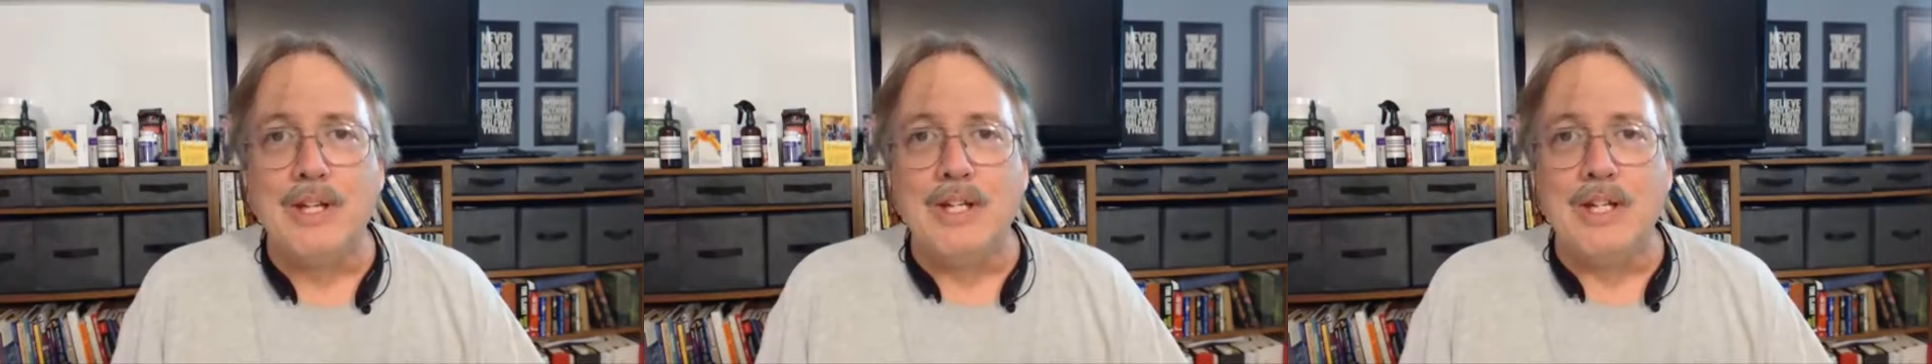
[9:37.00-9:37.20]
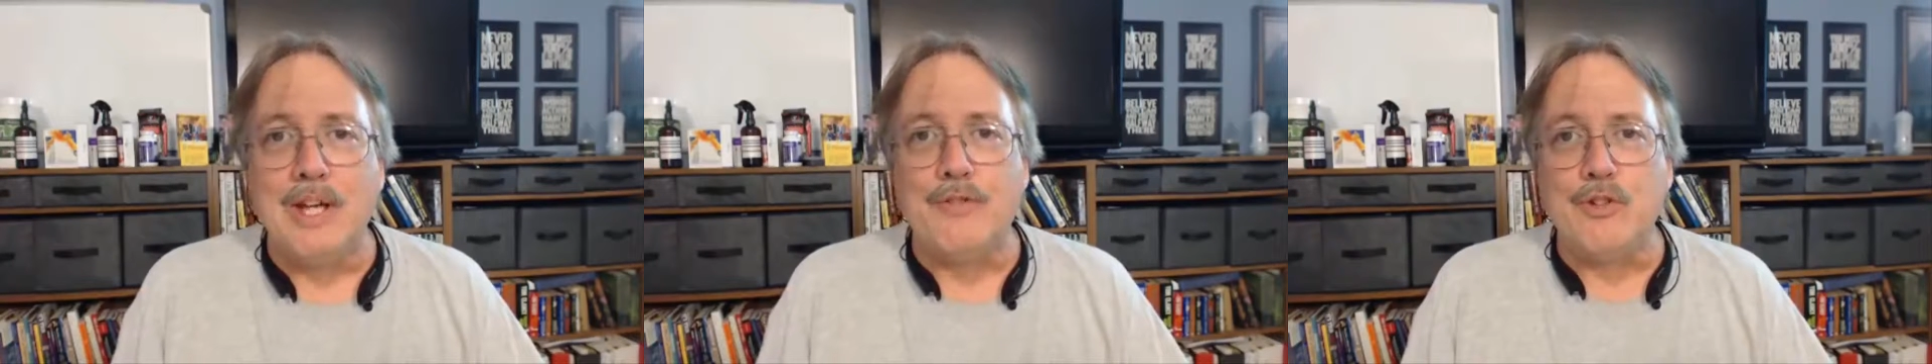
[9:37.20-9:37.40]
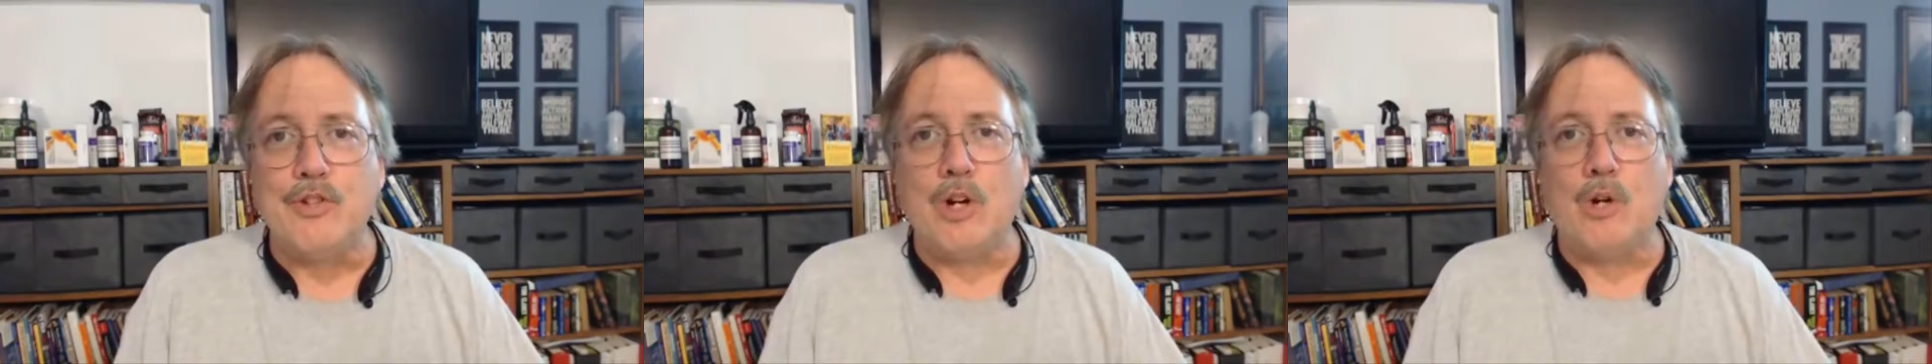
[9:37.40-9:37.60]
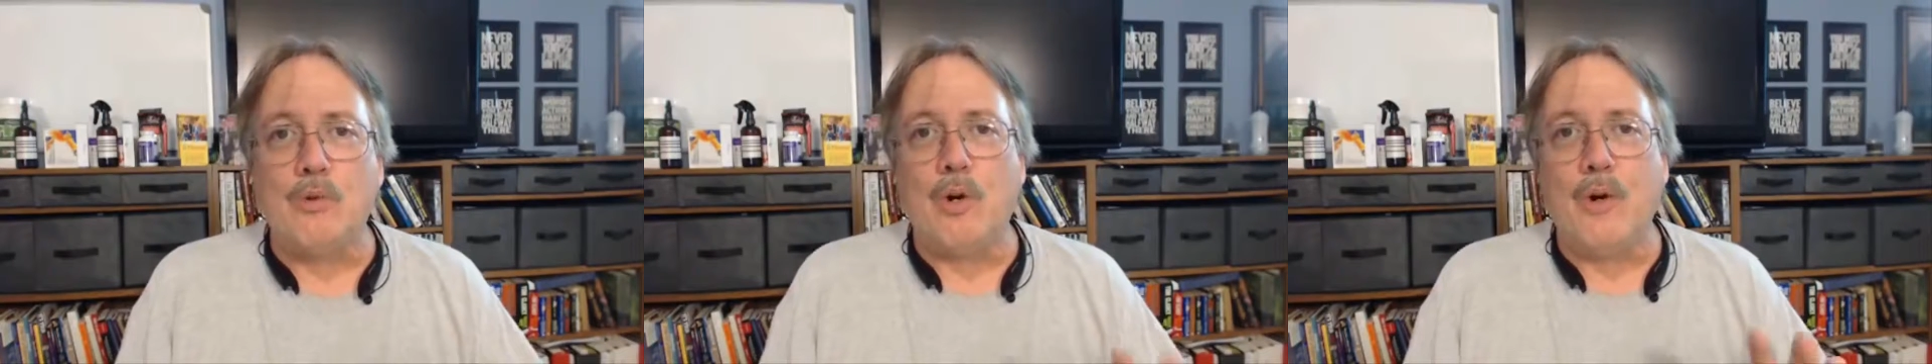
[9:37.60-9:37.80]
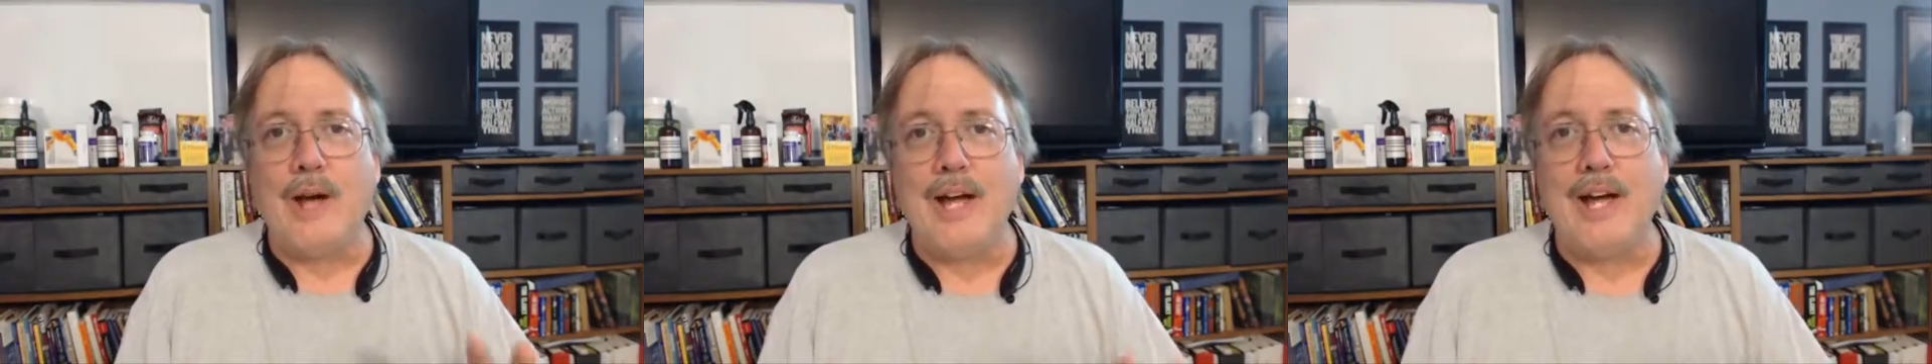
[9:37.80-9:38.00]
If you don't
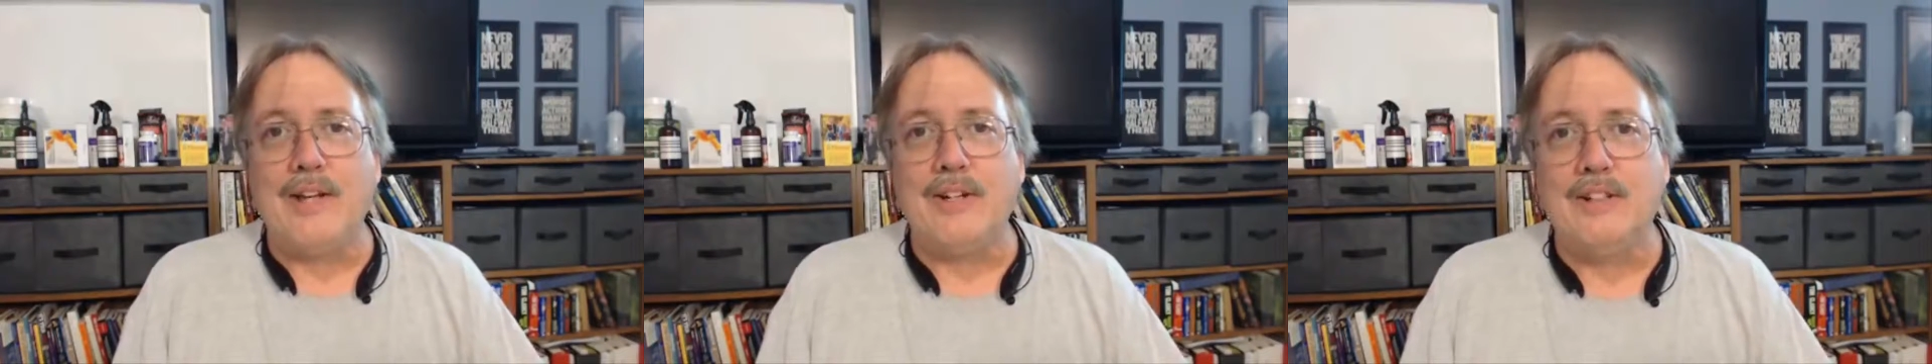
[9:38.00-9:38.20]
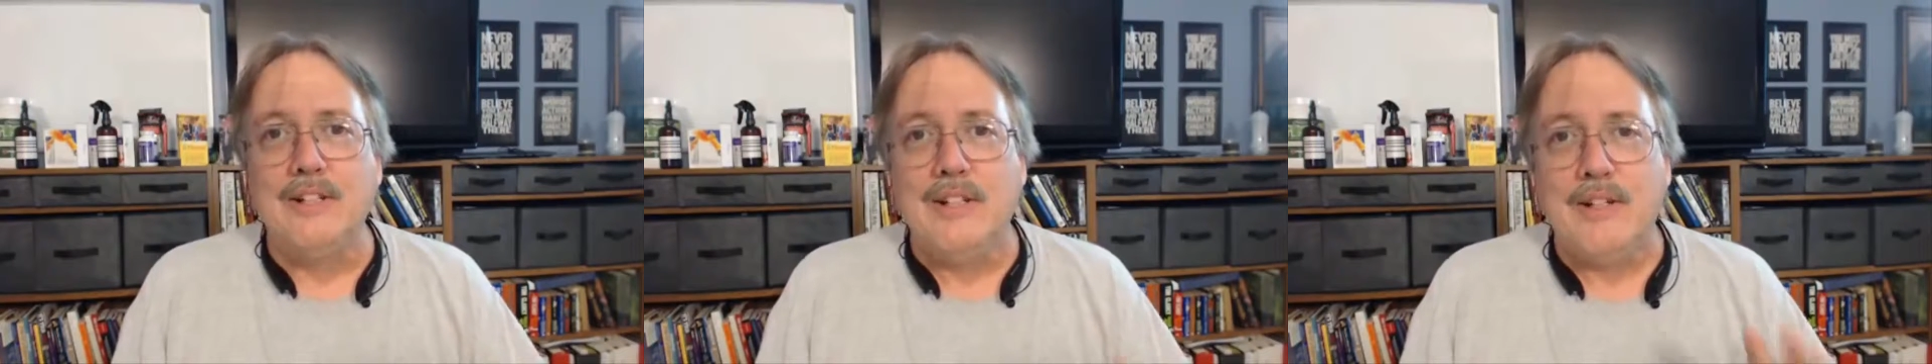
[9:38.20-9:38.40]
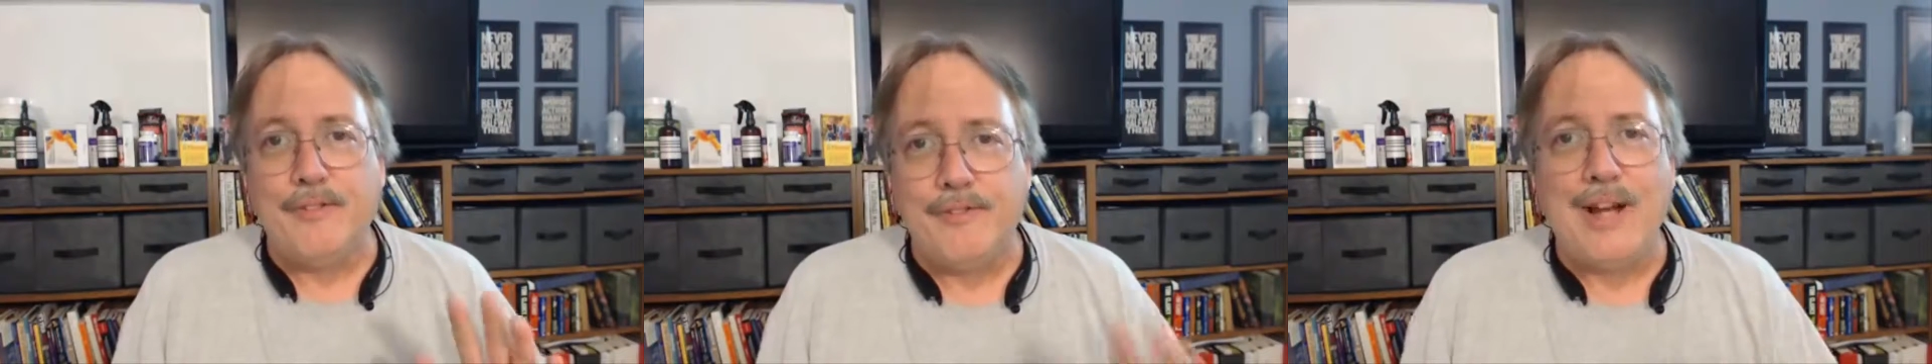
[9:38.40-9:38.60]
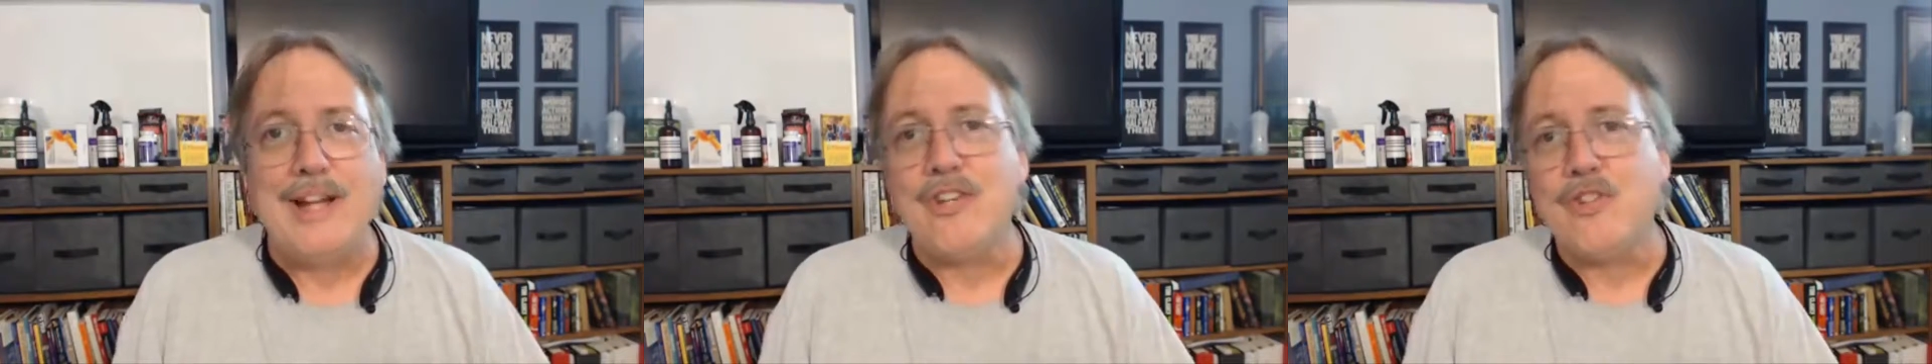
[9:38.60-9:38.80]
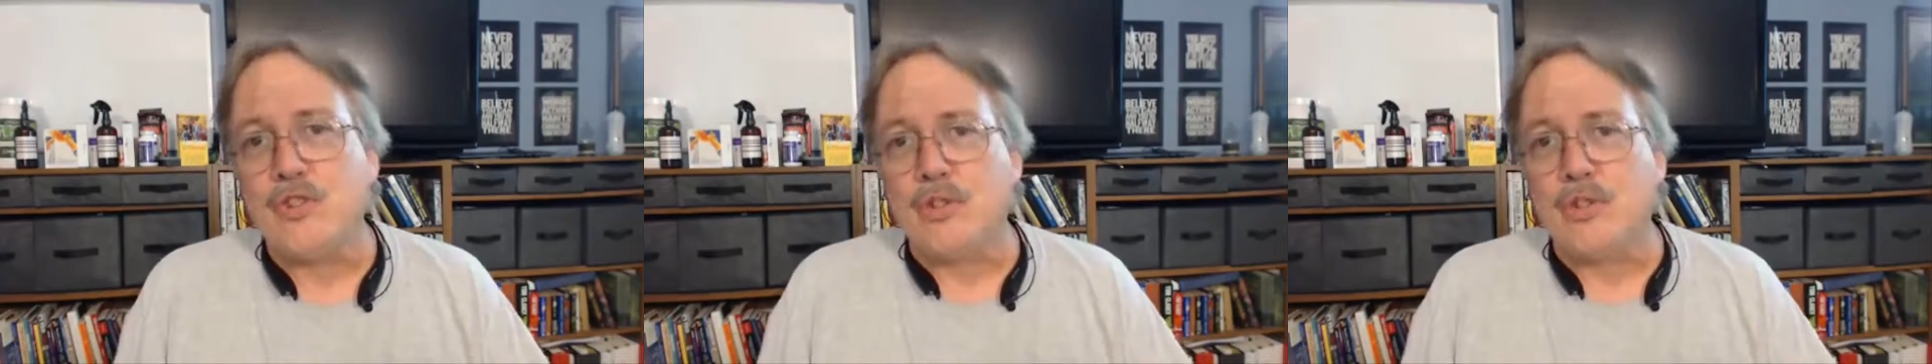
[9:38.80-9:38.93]
know how to find